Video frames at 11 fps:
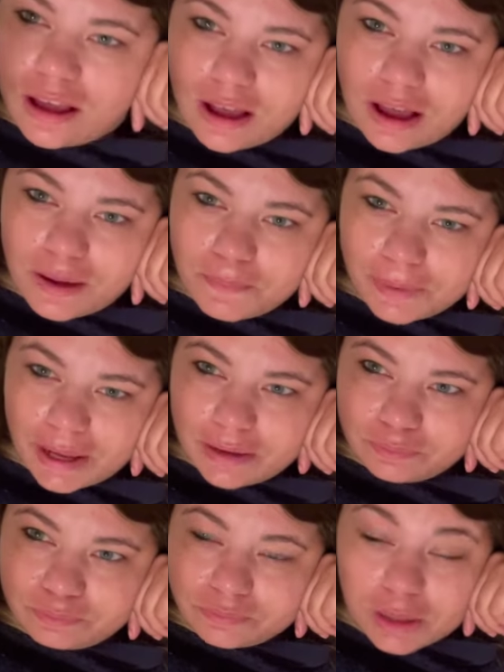But
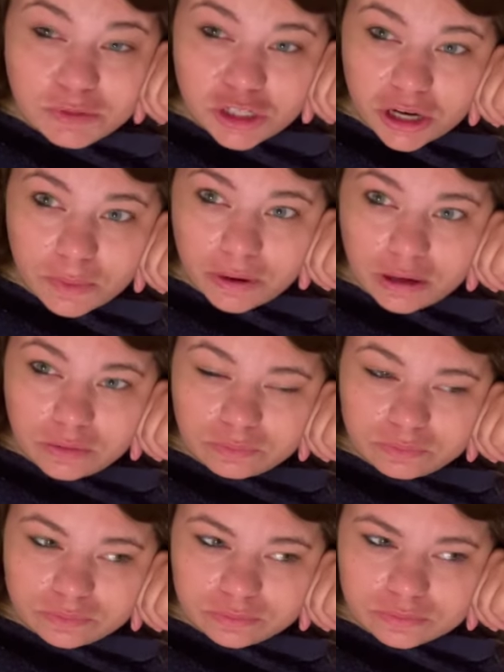I'm sure I will.
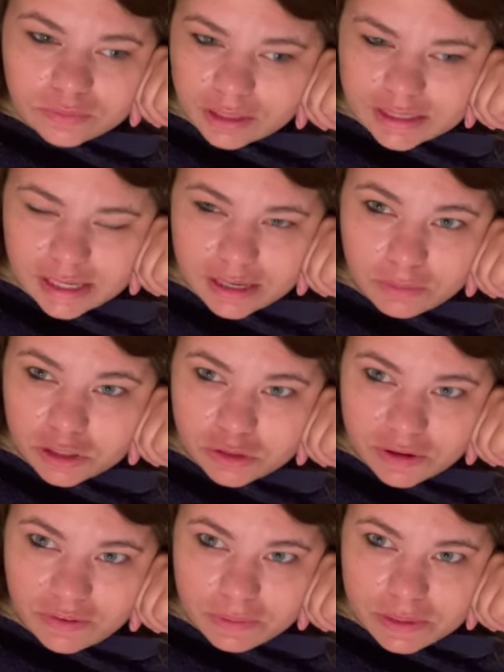Like I said, I'm only
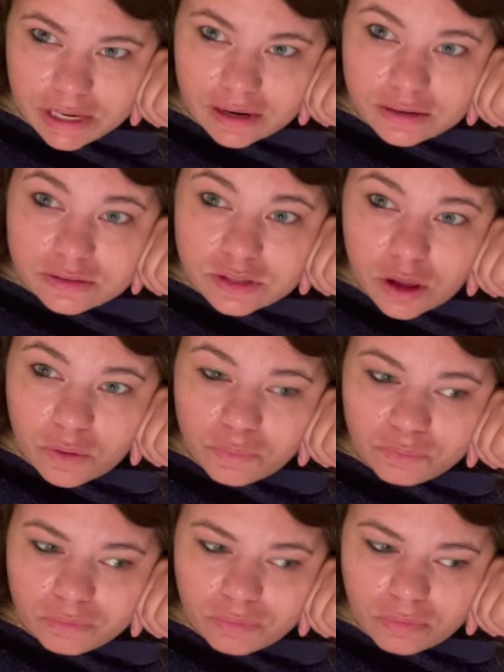25% in, so
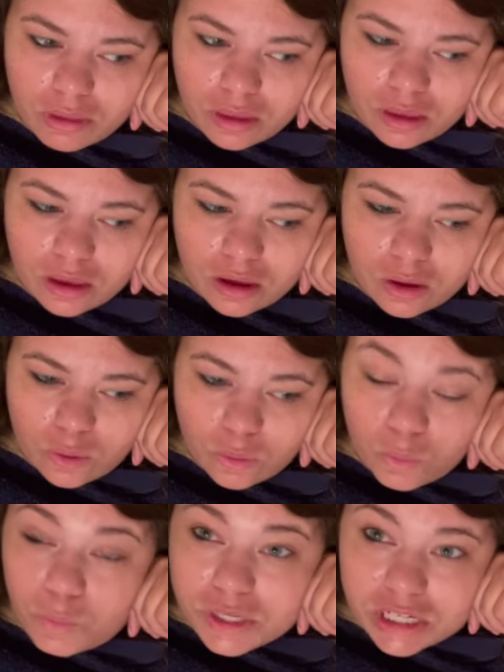
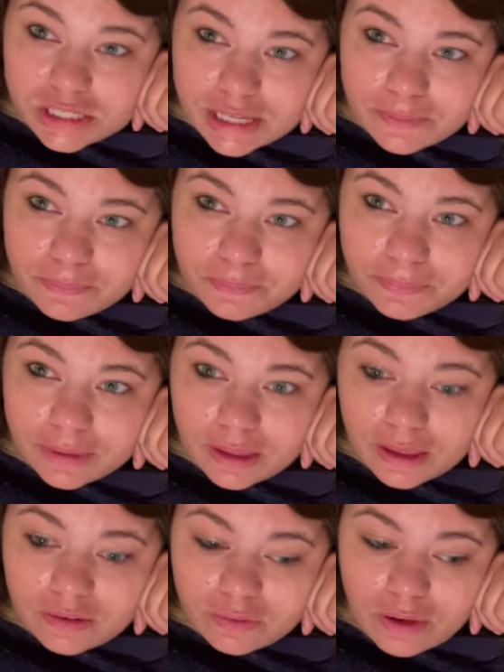we shall see
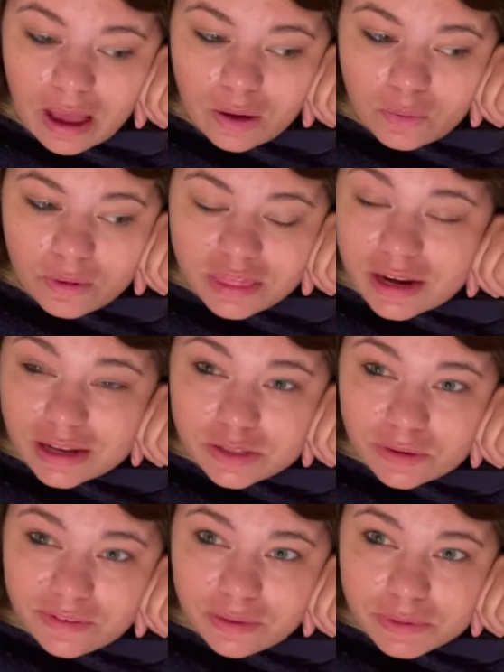how the next
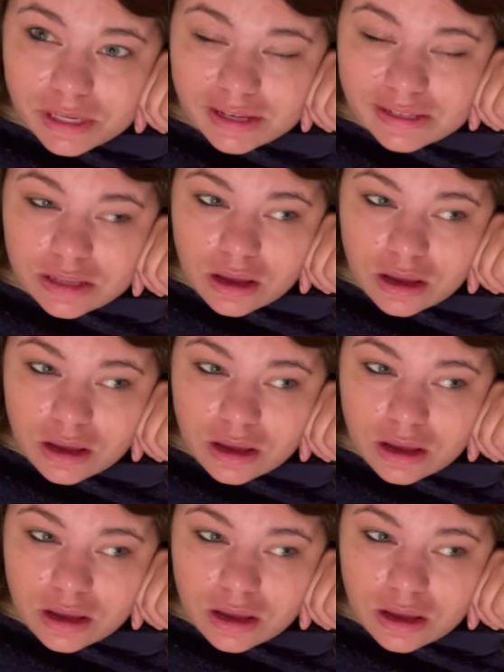25% is.